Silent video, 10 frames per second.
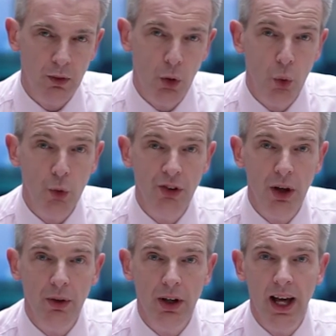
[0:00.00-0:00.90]

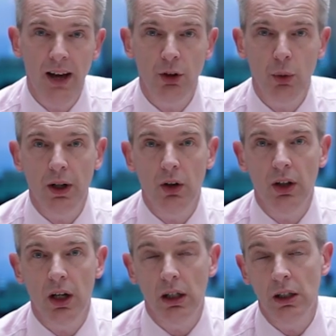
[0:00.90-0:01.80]
Also going to have a quick
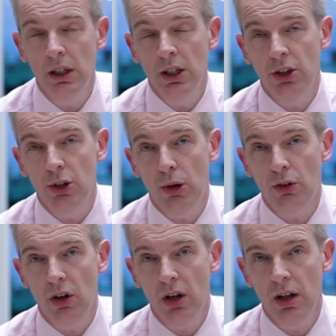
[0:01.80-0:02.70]
look at euro
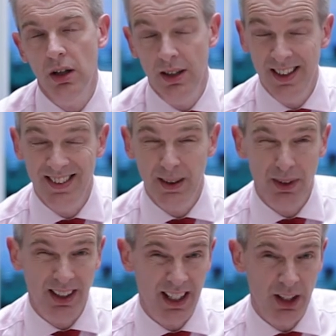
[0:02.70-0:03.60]
dollar, some of
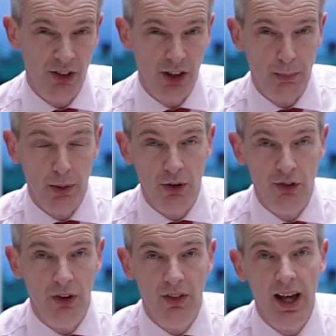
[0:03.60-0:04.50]
the key chart
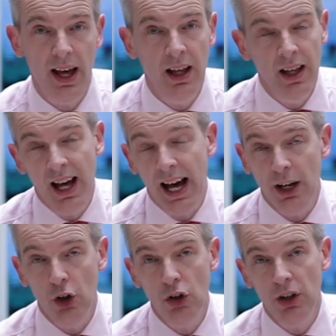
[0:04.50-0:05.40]
points on that,
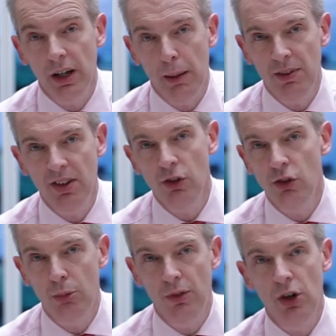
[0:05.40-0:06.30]
and look at a
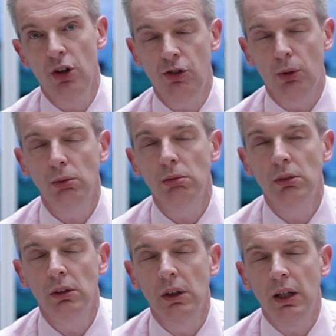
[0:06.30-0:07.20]
potential reversal
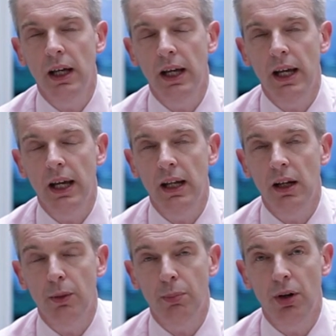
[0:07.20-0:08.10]
in
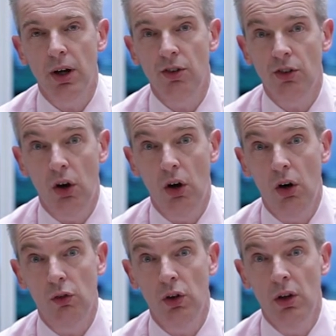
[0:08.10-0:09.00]
the price
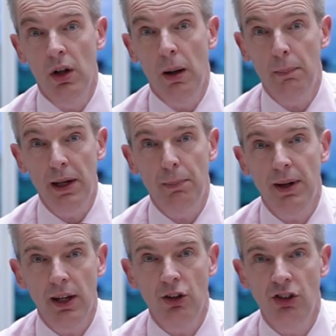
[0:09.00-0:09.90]
of
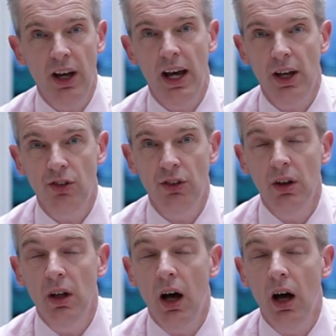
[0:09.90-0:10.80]
BP shares
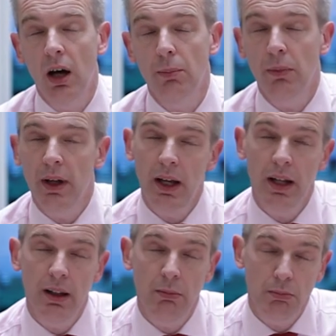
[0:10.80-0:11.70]
um,
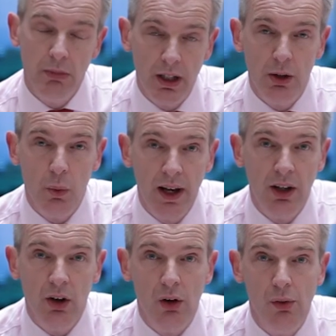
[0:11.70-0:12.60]
in, in the
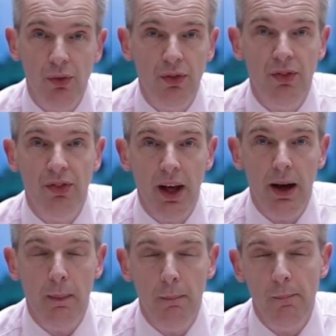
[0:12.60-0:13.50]
wake of
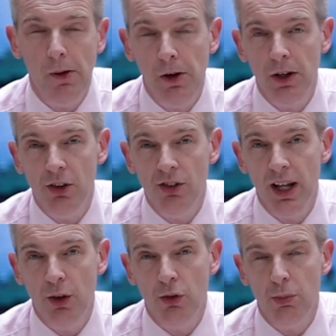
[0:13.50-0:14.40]
their earnings
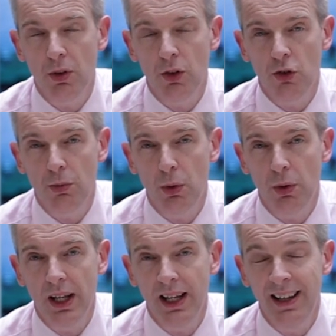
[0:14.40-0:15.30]
announcement this
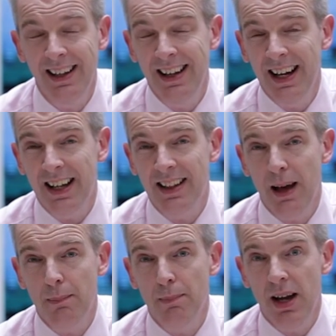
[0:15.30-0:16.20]
morning and
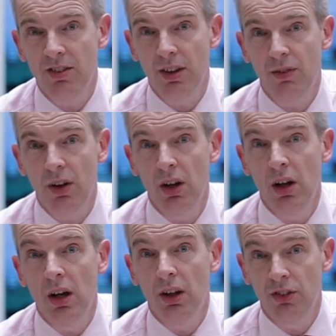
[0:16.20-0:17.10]
that massive
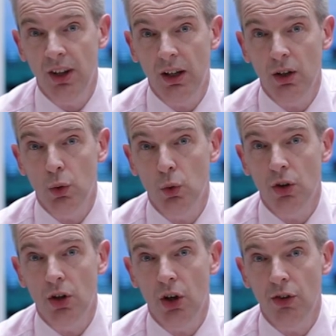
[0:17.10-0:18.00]
second
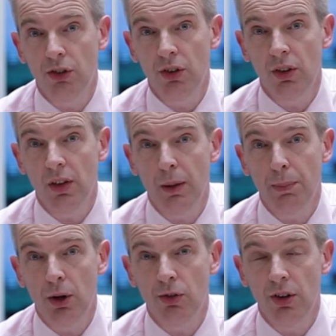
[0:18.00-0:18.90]
quarter loss that they
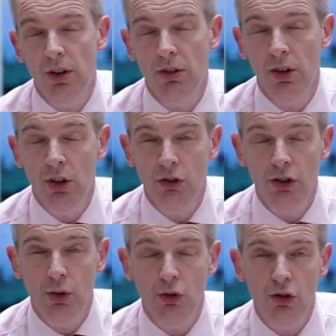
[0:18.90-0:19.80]
posted
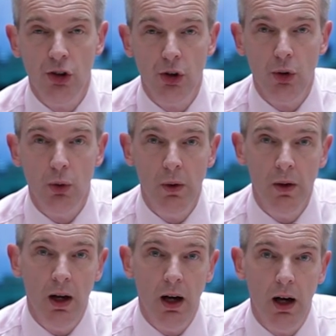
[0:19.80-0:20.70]
due to
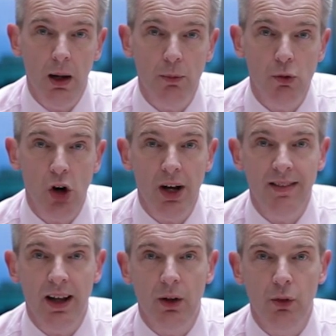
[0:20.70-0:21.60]
um,
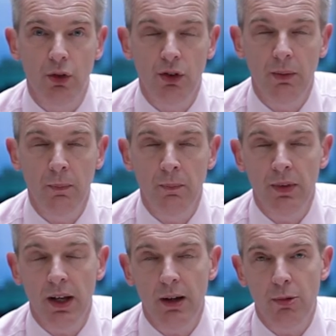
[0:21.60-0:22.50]
write-downs
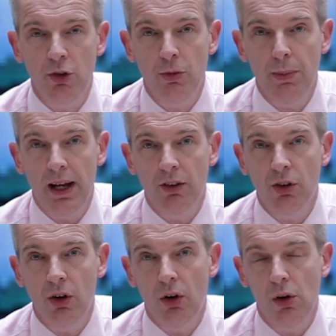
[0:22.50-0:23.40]
in respect
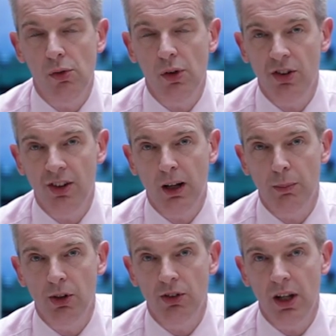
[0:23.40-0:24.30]
of a
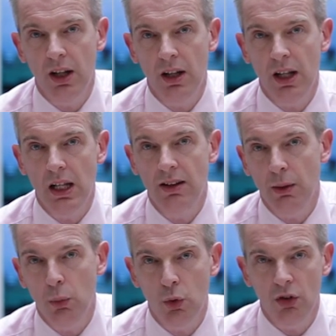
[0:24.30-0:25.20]
settlement in the
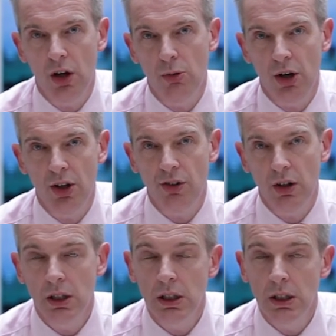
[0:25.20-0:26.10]
Deepwater
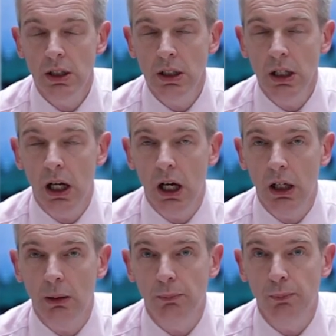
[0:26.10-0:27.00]
Horizon
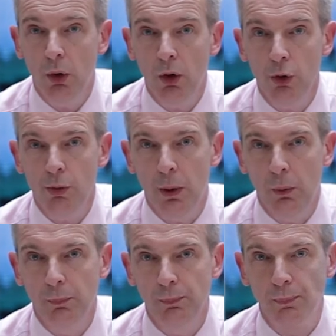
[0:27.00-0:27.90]
um, oil spill.
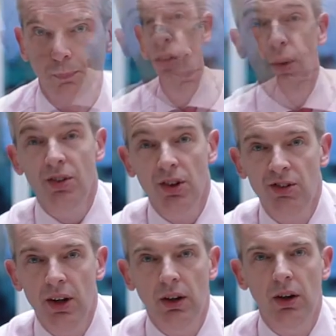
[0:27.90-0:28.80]
So as I
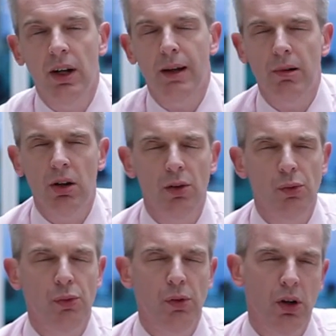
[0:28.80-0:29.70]
said earlier, a lot, of,
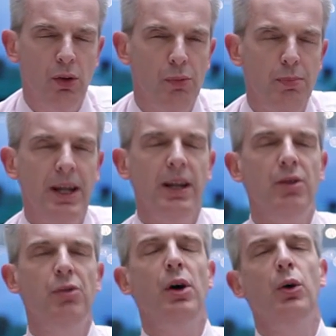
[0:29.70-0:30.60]
a lot of media
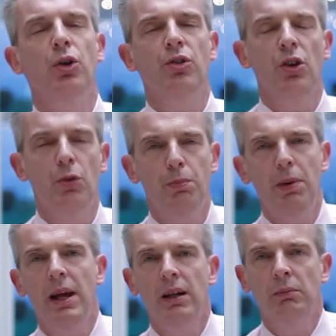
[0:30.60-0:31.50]
focus has
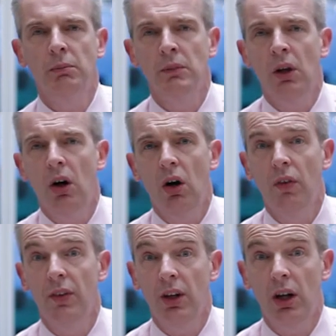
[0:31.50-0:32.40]
been
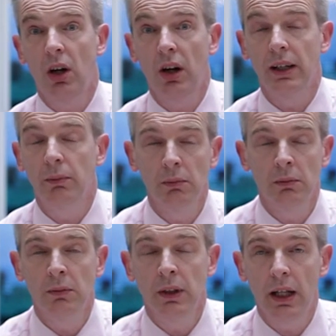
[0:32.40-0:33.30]
on the decline
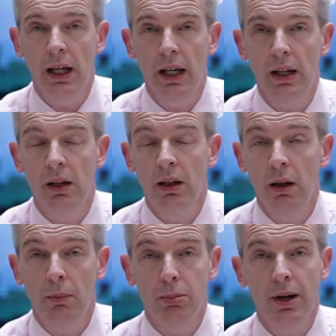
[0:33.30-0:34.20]
in
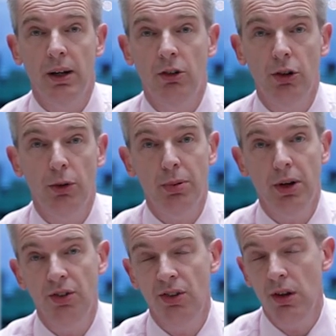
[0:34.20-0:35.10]
Brent crude
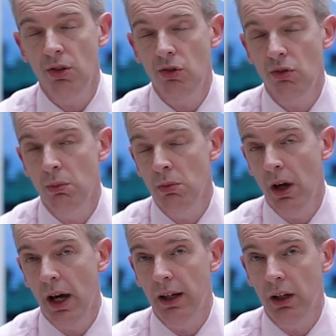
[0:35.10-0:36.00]
prices,
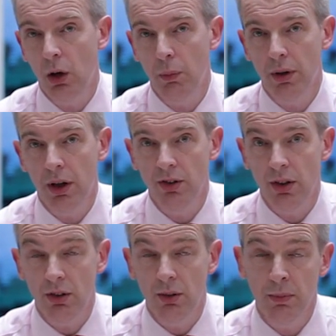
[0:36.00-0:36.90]
and gold
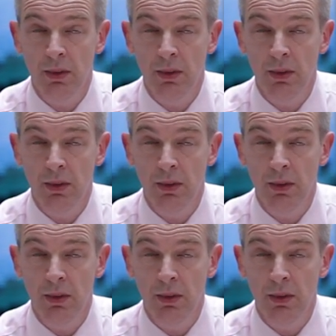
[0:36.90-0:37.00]
prices.